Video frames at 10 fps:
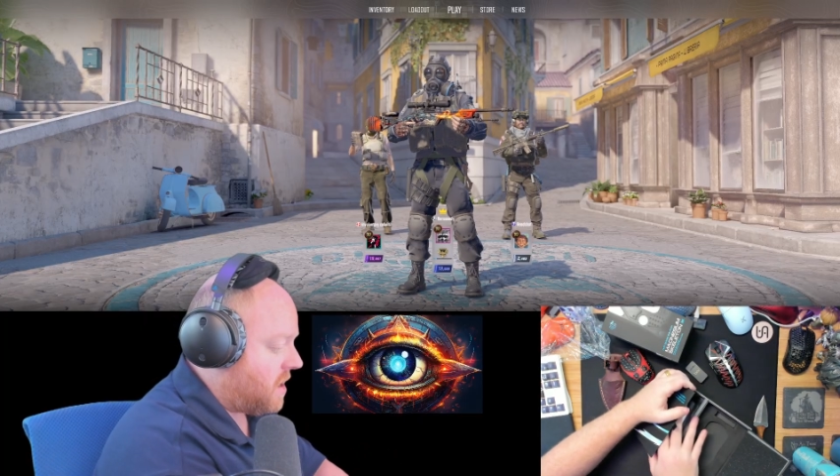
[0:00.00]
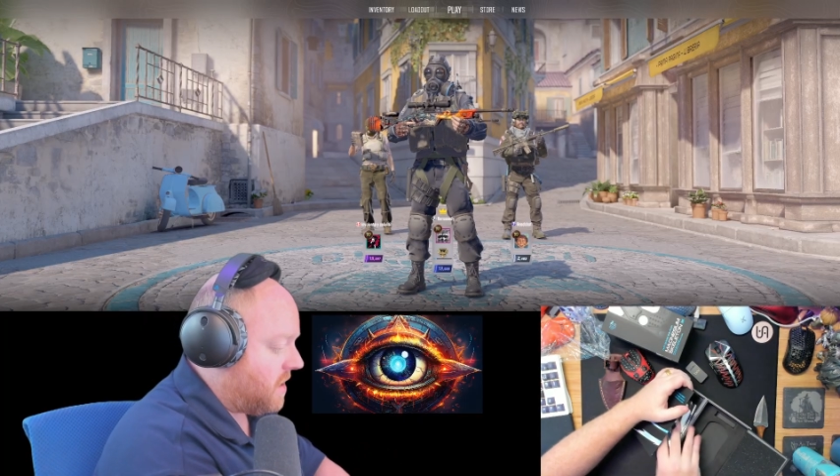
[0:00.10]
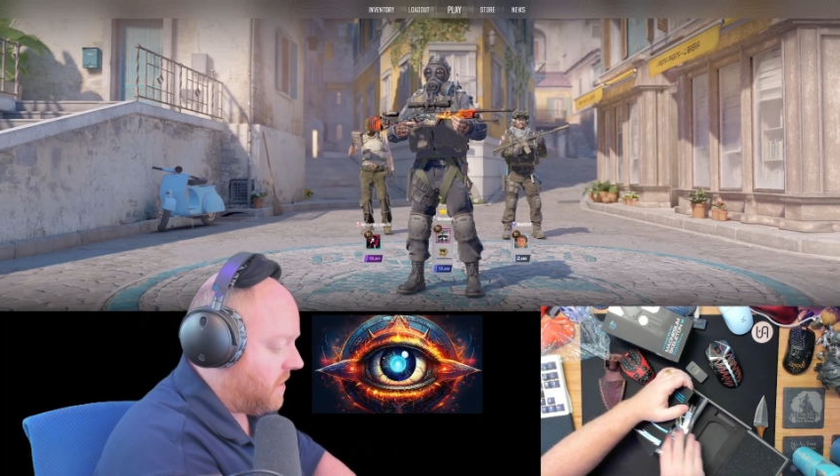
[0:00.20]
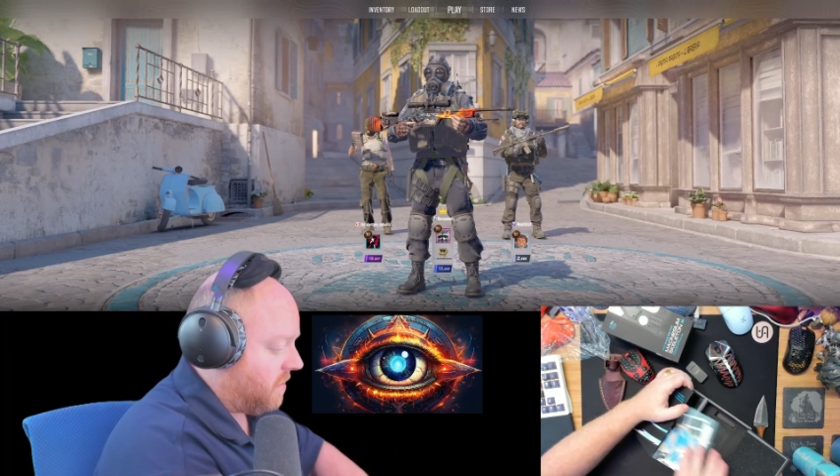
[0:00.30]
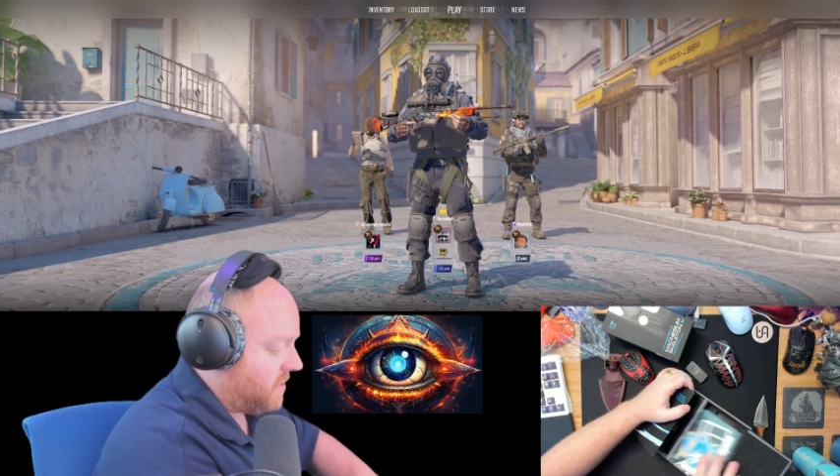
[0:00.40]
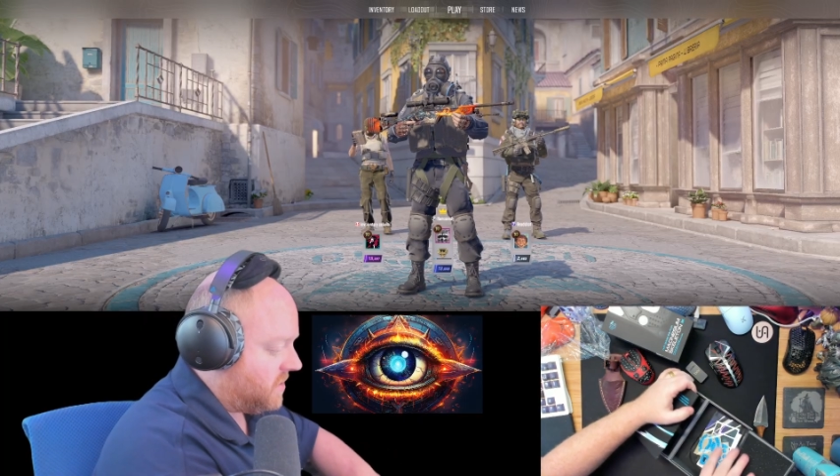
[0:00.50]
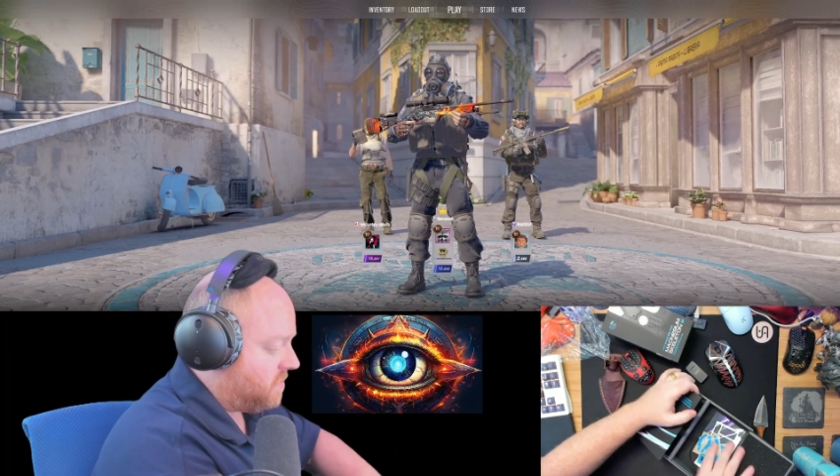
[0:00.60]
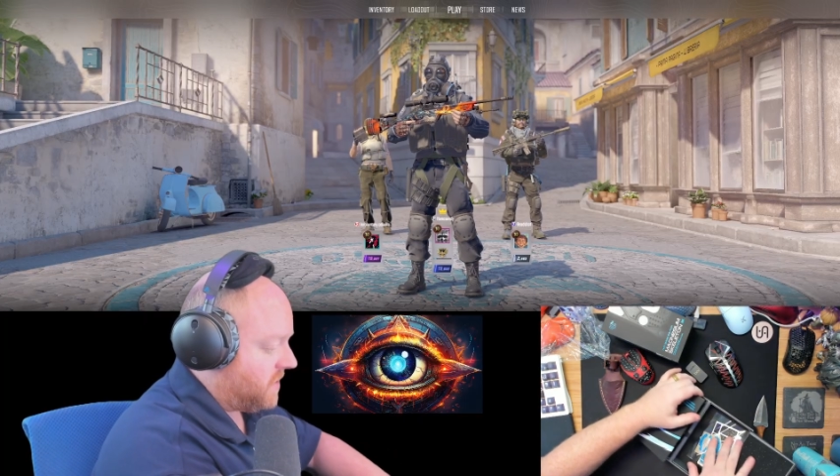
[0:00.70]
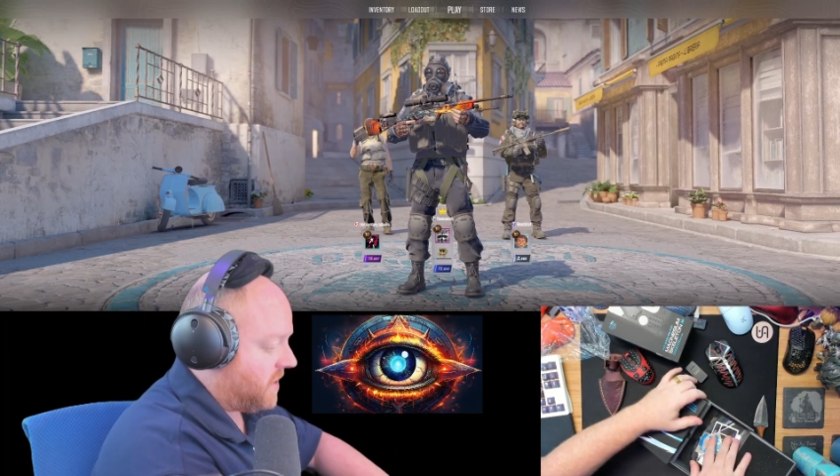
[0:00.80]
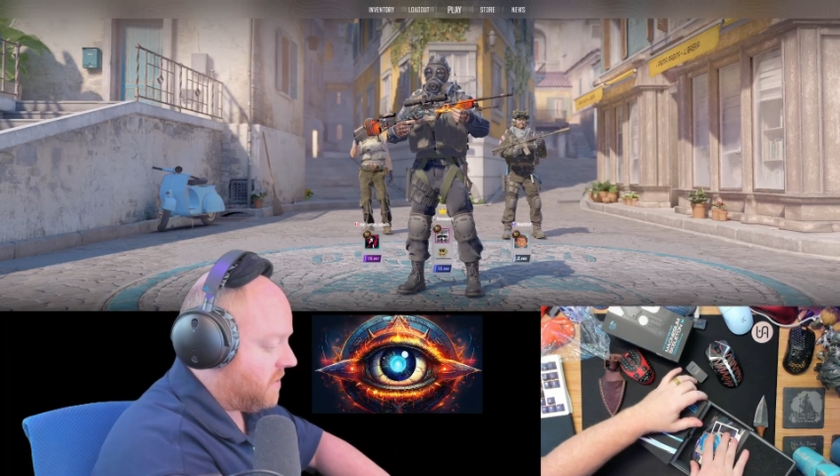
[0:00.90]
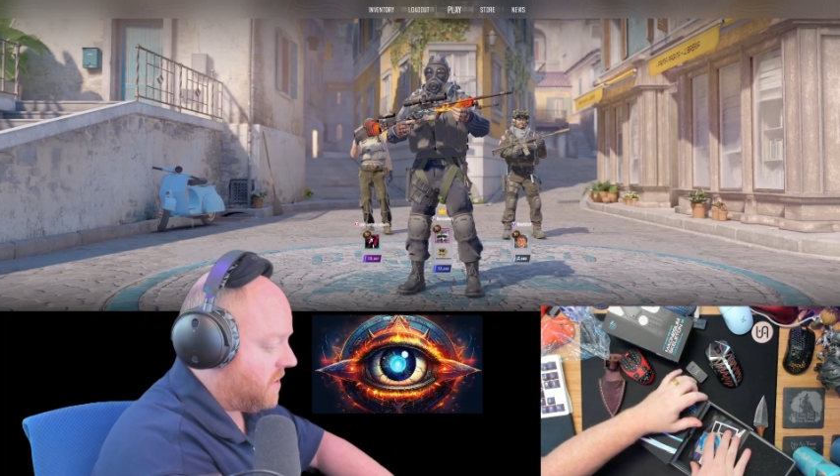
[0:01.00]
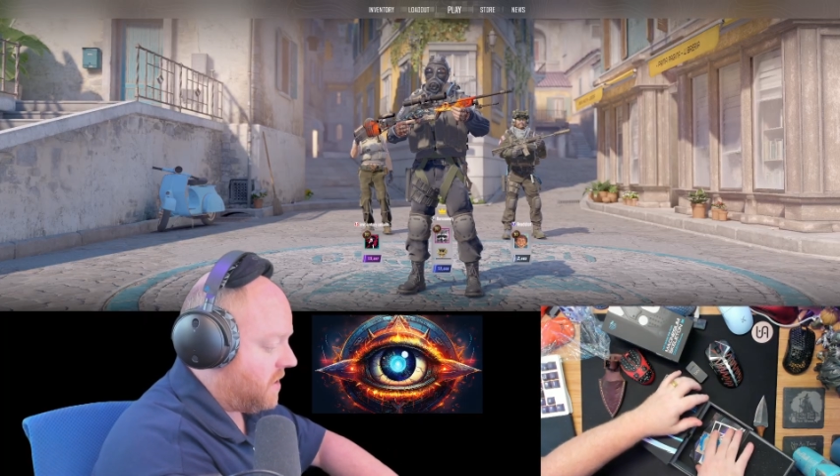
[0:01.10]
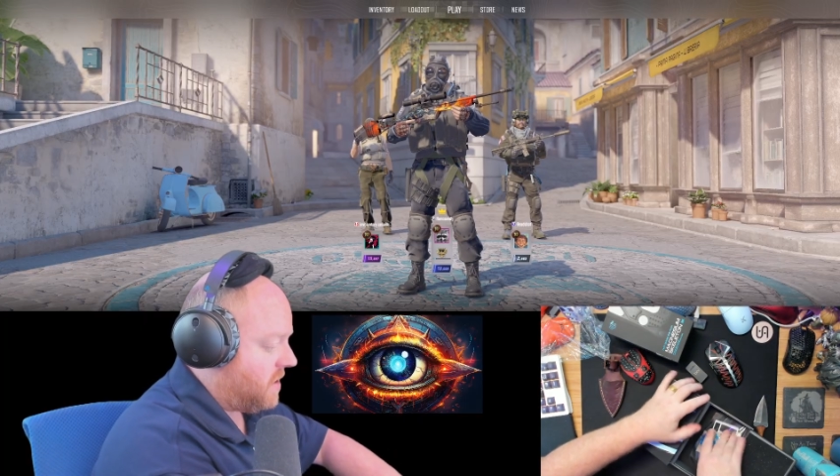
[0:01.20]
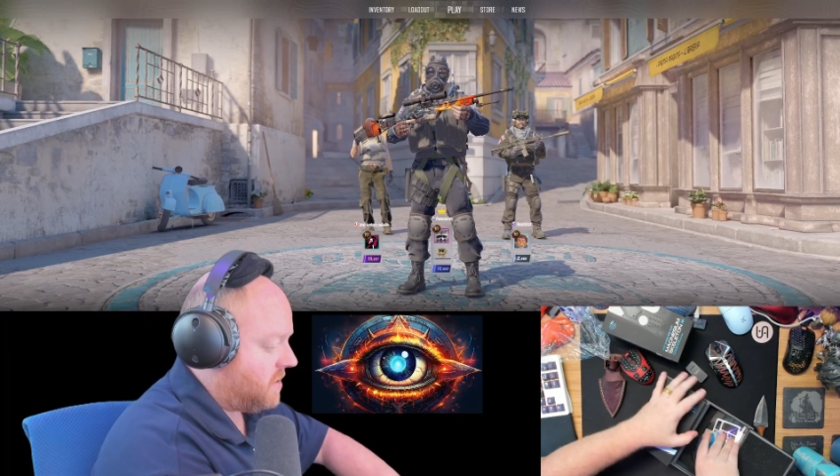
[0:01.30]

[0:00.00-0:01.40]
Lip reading: No, let's put that there.